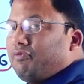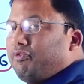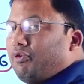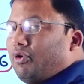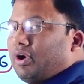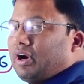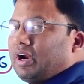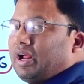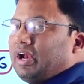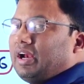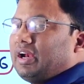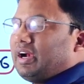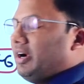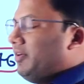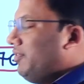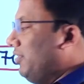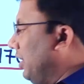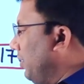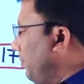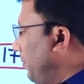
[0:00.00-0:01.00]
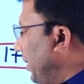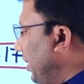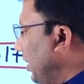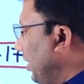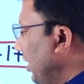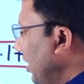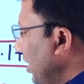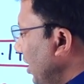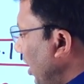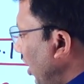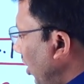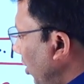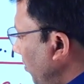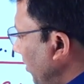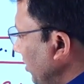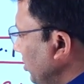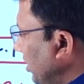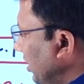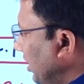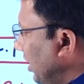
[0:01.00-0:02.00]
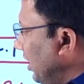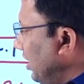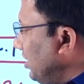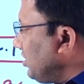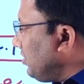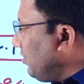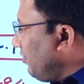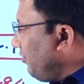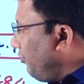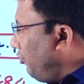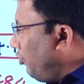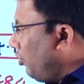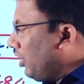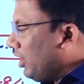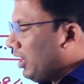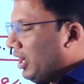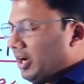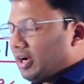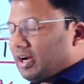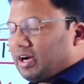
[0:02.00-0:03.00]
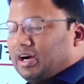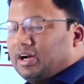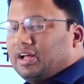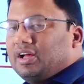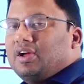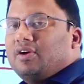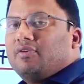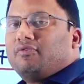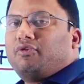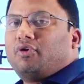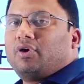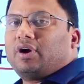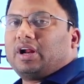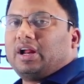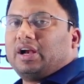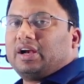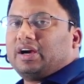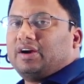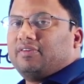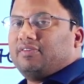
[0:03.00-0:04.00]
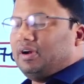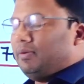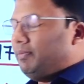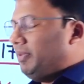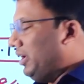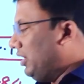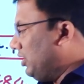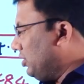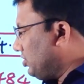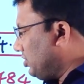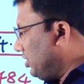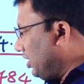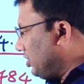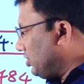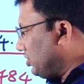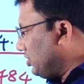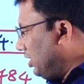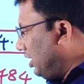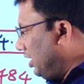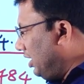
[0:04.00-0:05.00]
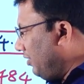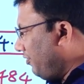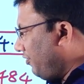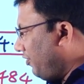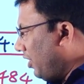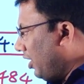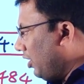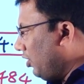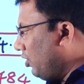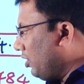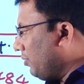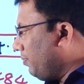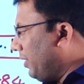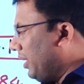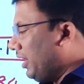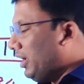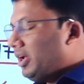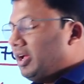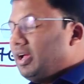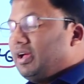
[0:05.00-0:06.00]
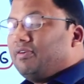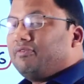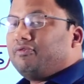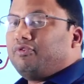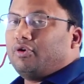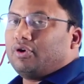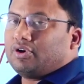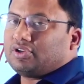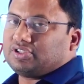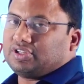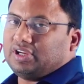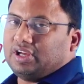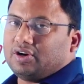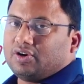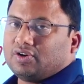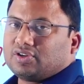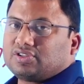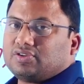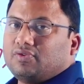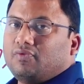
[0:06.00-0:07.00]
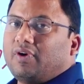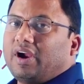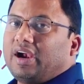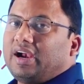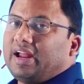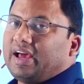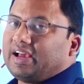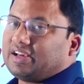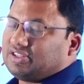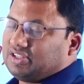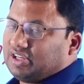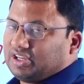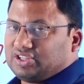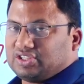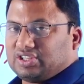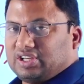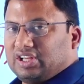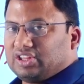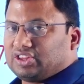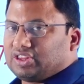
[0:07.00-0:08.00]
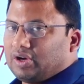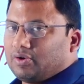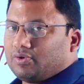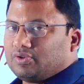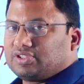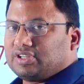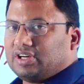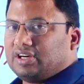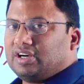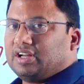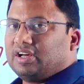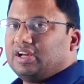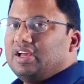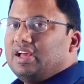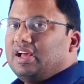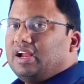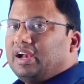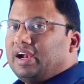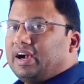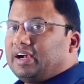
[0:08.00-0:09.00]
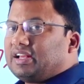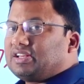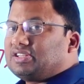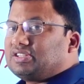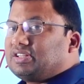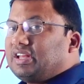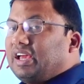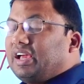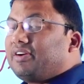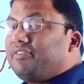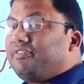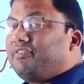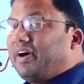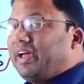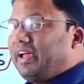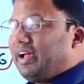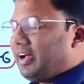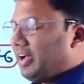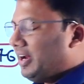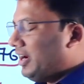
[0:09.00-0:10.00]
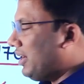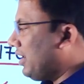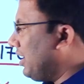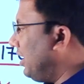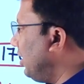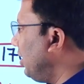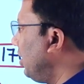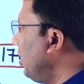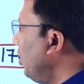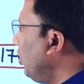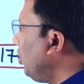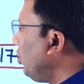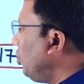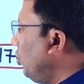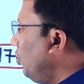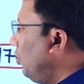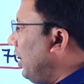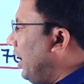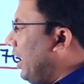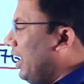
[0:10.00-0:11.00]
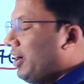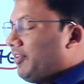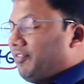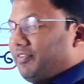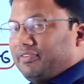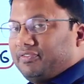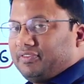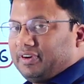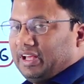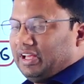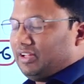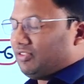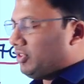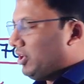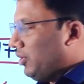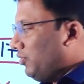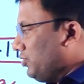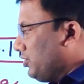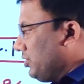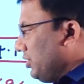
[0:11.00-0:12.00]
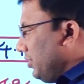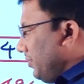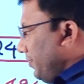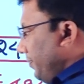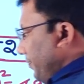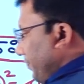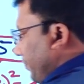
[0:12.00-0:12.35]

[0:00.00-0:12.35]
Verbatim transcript: four hundred will be how much it is? four hundred. four hundred will be sixteen followed by four zeros. one lakh sixty thousand. Let us take five hundred. two lakh fifty thousand.